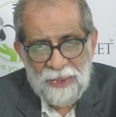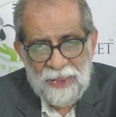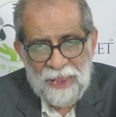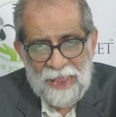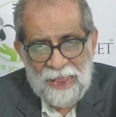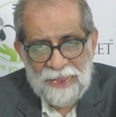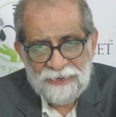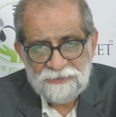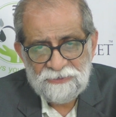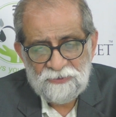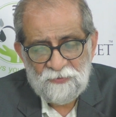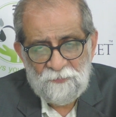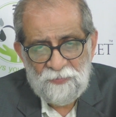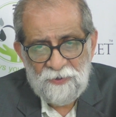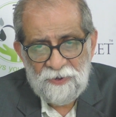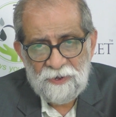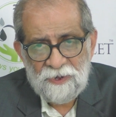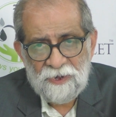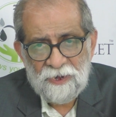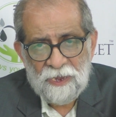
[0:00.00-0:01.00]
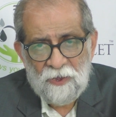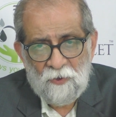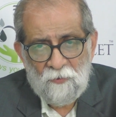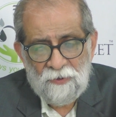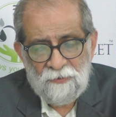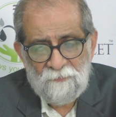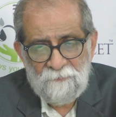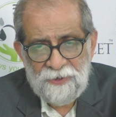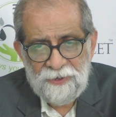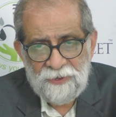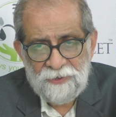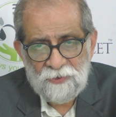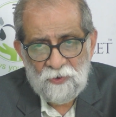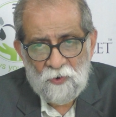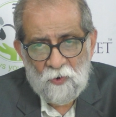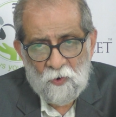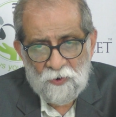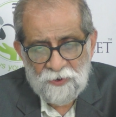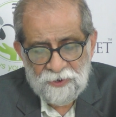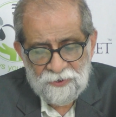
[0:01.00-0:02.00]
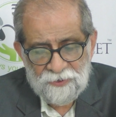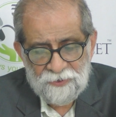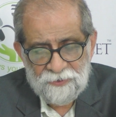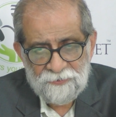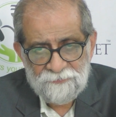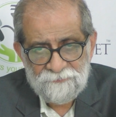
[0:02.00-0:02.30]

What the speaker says: as per government order.